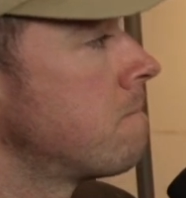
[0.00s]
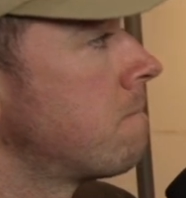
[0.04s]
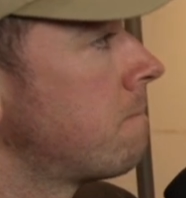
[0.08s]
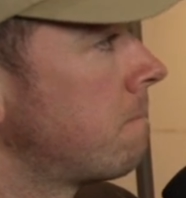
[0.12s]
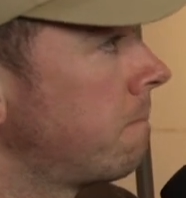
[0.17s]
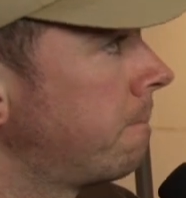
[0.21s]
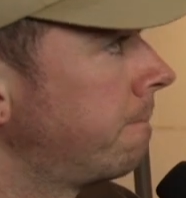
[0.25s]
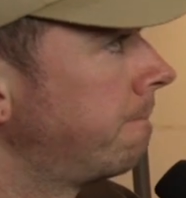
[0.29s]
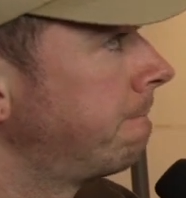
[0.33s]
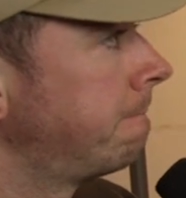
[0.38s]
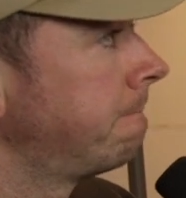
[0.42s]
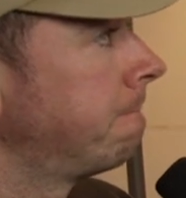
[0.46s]

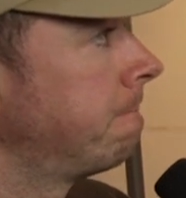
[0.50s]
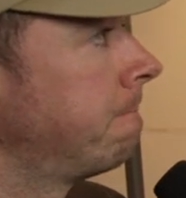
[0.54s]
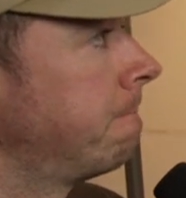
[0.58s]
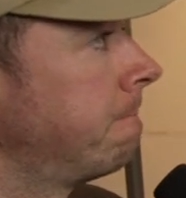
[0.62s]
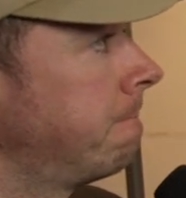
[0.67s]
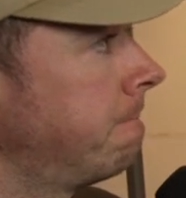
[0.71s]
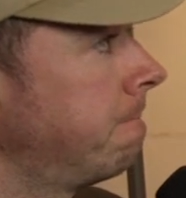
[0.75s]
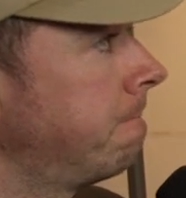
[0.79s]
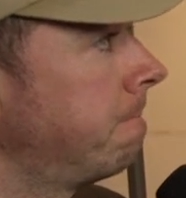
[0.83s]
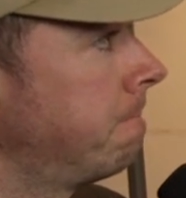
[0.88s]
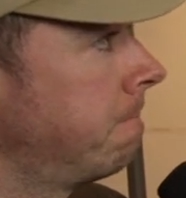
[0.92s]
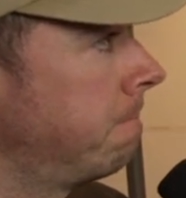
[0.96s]

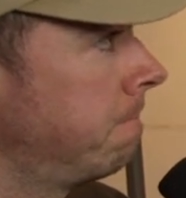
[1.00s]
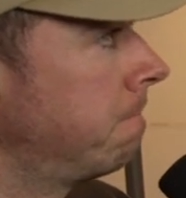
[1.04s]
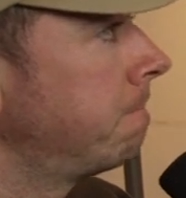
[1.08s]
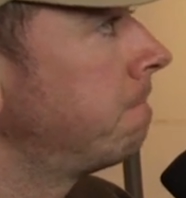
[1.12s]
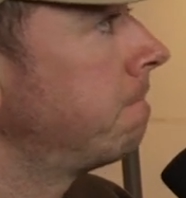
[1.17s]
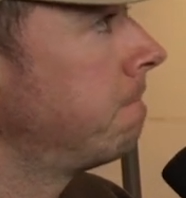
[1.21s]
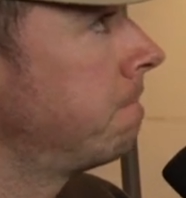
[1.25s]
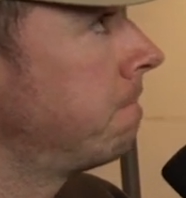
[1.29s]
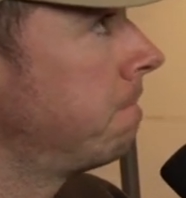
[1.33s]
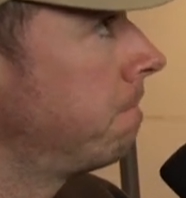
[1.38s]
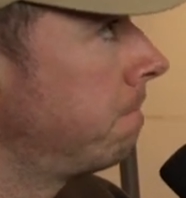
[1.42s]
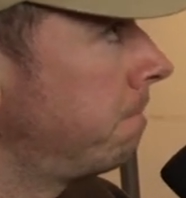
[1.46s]
entertainment.
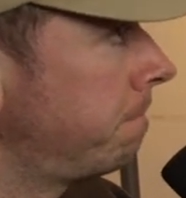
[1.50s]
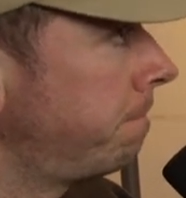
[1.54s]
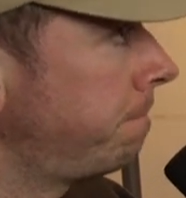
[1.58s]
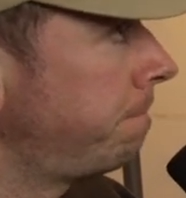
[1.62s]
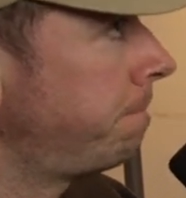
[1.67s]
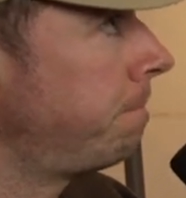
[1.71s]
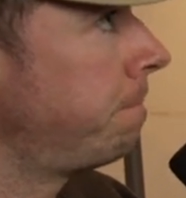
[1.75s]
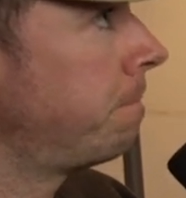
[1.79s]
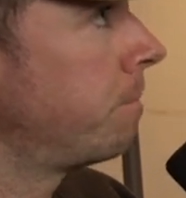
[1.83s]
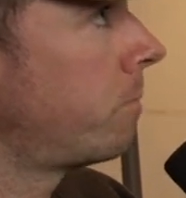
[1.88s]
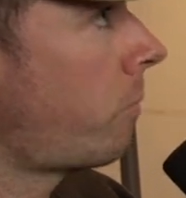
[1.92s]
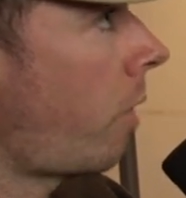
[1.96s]

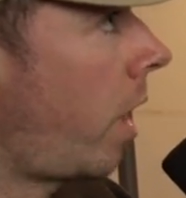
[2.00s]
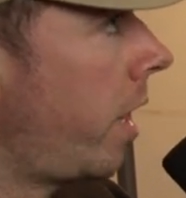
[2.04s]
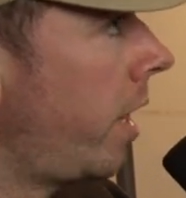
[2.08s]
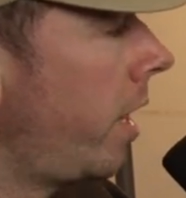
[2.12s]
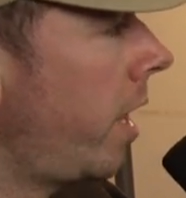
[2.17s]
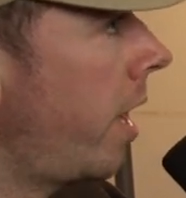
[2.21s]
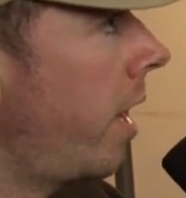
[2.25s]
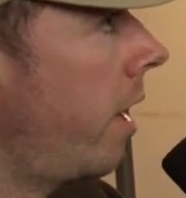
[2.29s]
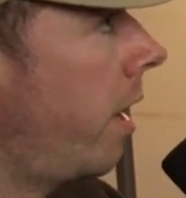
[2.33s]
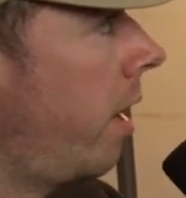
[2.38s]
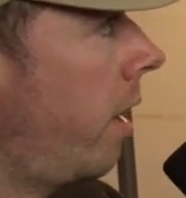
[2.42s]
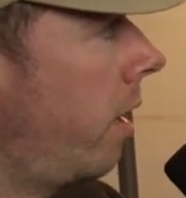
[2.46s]
Things have
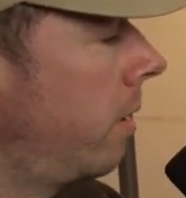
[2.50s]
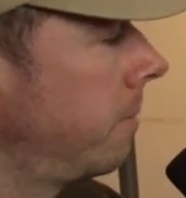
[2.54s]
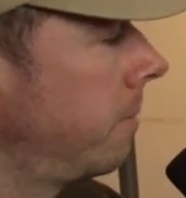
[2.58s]
gotten so